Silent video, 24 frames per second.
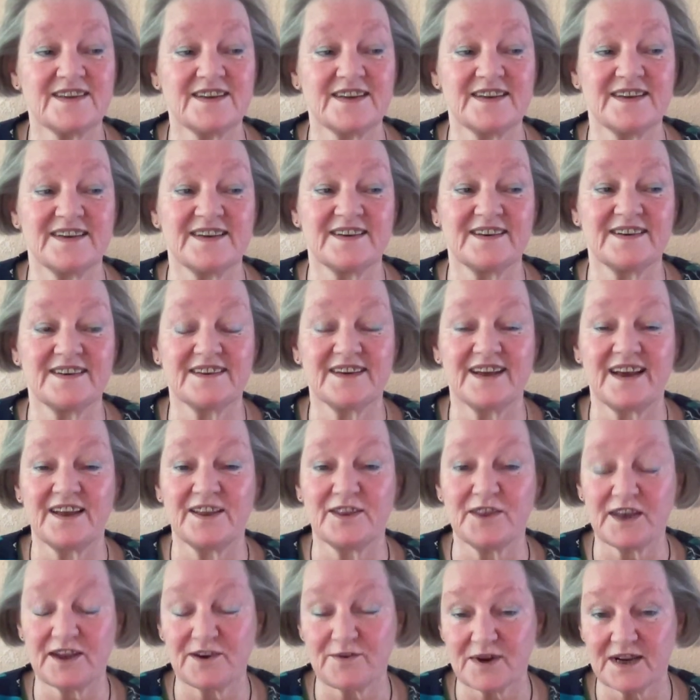
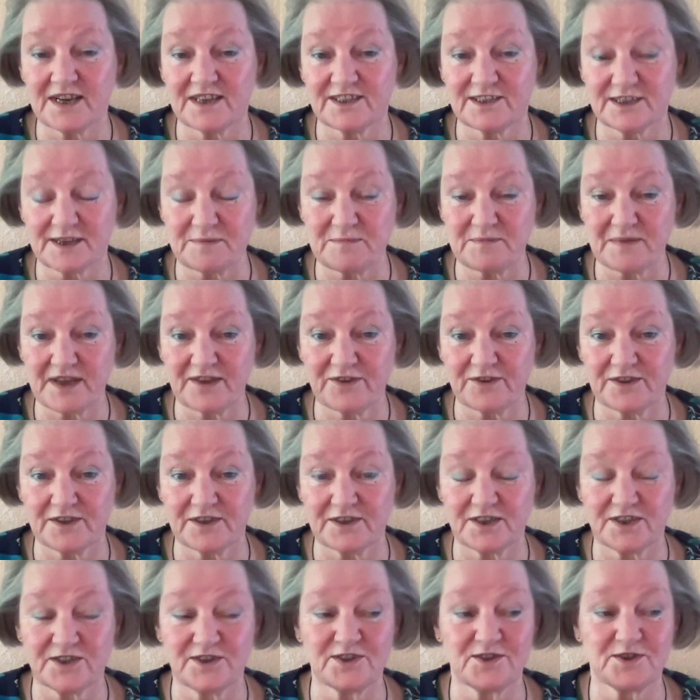And there are some
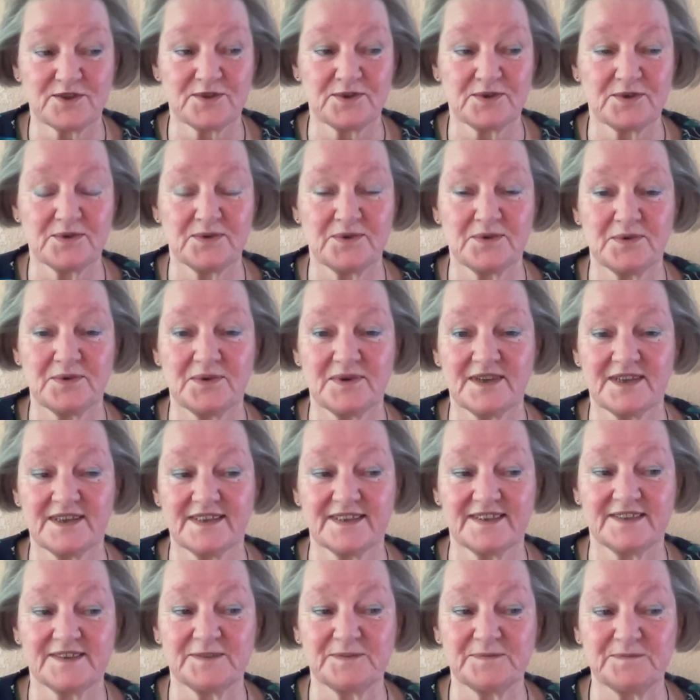methods
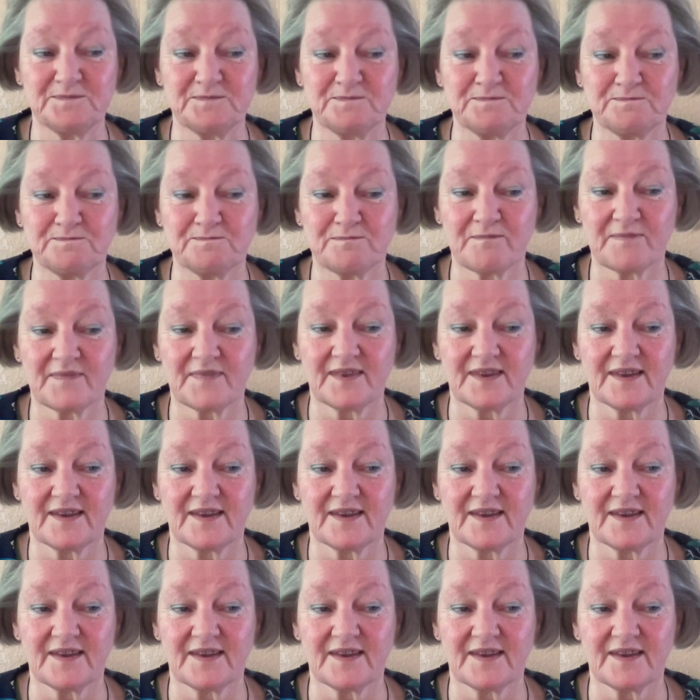to